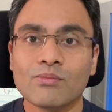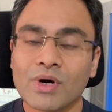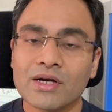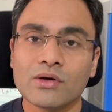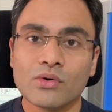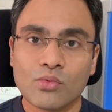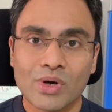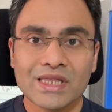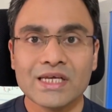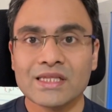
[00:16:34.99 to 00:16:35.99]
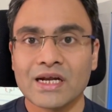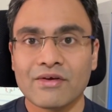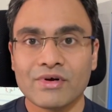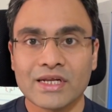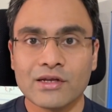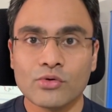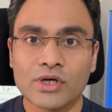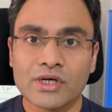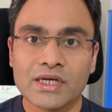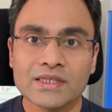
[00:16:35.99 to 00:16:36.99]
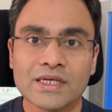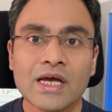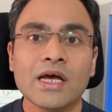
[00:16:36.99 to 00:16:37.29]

But one thing that I will tell you here is,